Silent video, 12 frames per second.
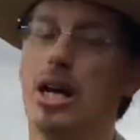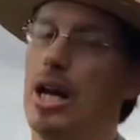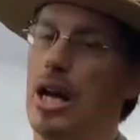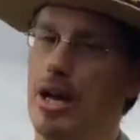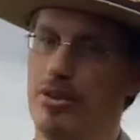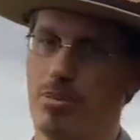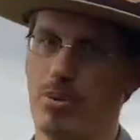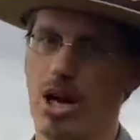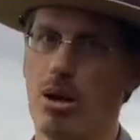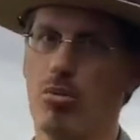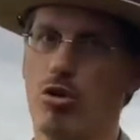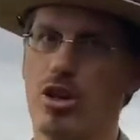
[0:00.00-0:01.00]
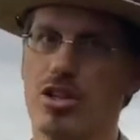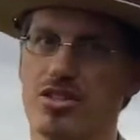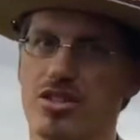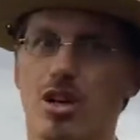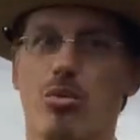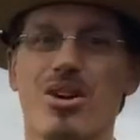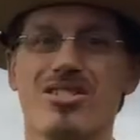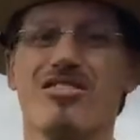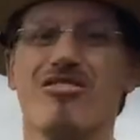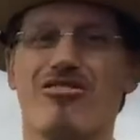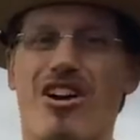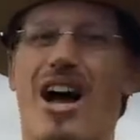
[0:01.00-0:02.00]
and the problem was there wasn't
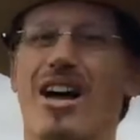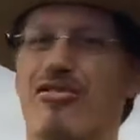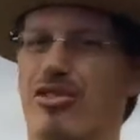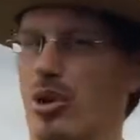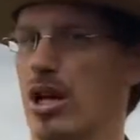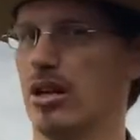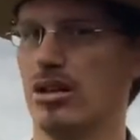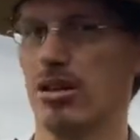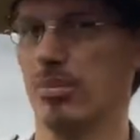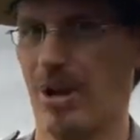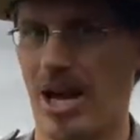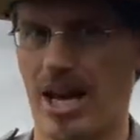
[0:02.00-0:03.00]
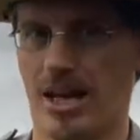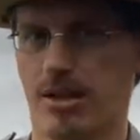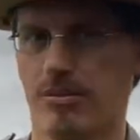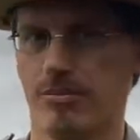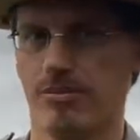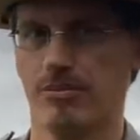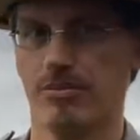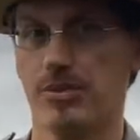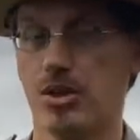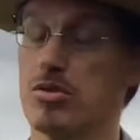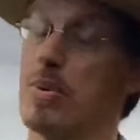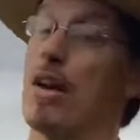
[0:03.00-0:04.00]
$5,000 in the bank.
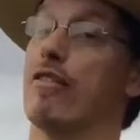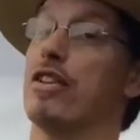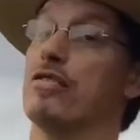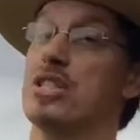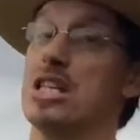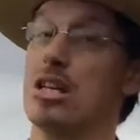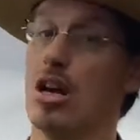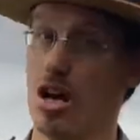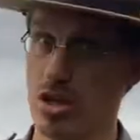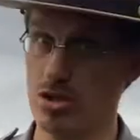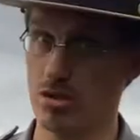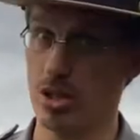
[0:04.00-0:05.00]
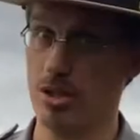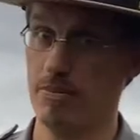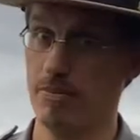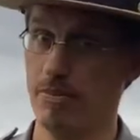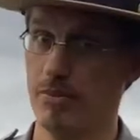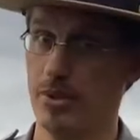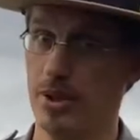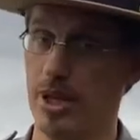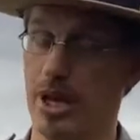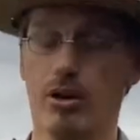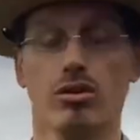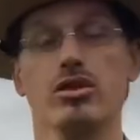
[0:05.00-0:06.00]
There's about $1,500,
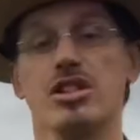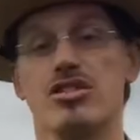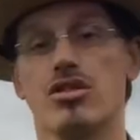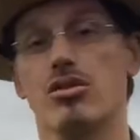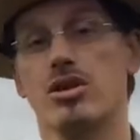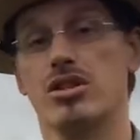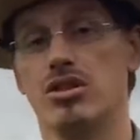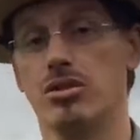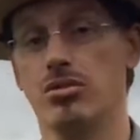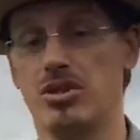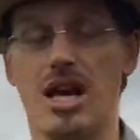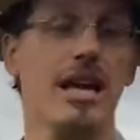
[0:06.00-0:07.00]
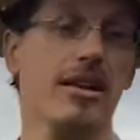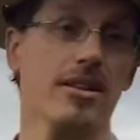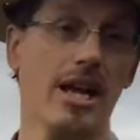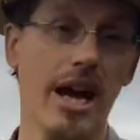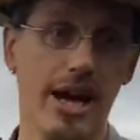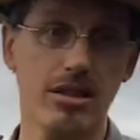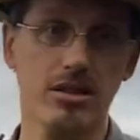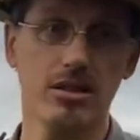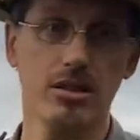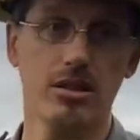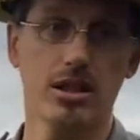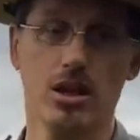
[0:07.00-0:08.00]
and Early's going to take that
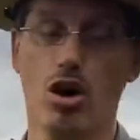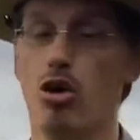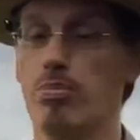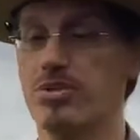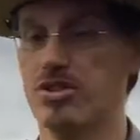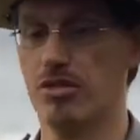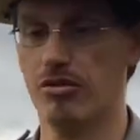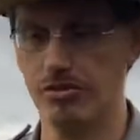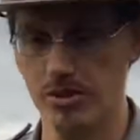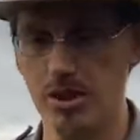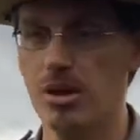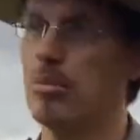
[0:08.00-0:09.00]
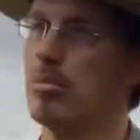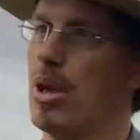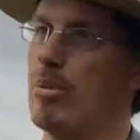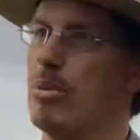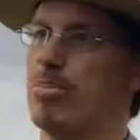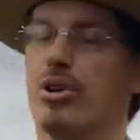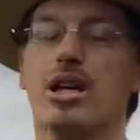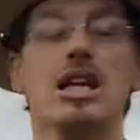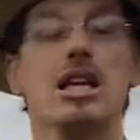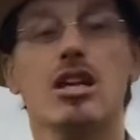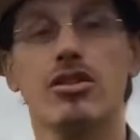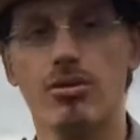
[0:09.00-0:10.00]
in hopes of maybe bringing
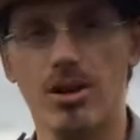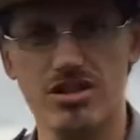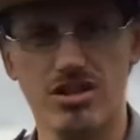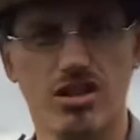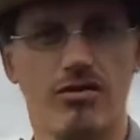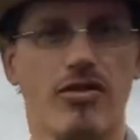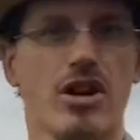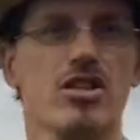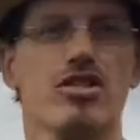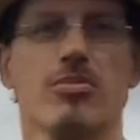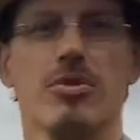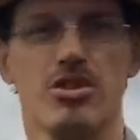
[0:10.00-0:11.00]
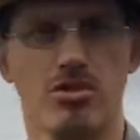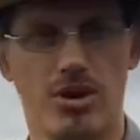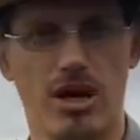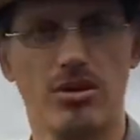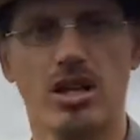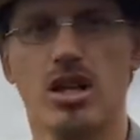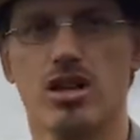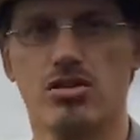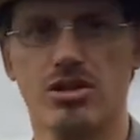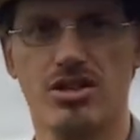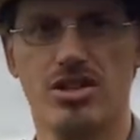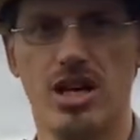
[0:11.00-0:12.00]
in the rest of the funds from the surrounding
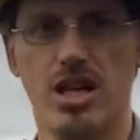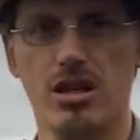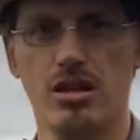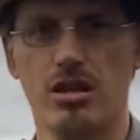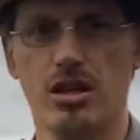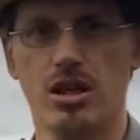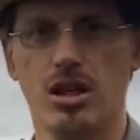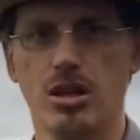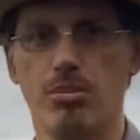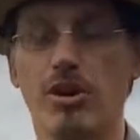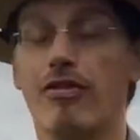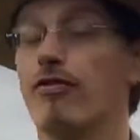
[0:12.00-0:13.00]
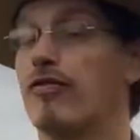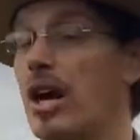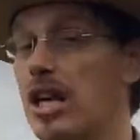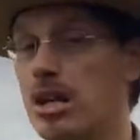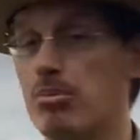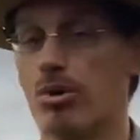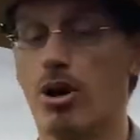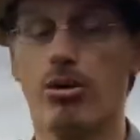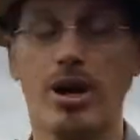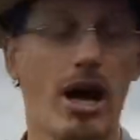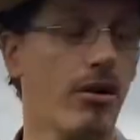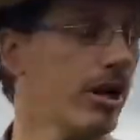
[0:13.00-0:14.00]
countryside. But fighting broke
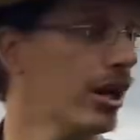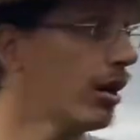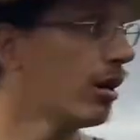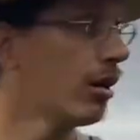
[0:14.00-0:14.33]
out here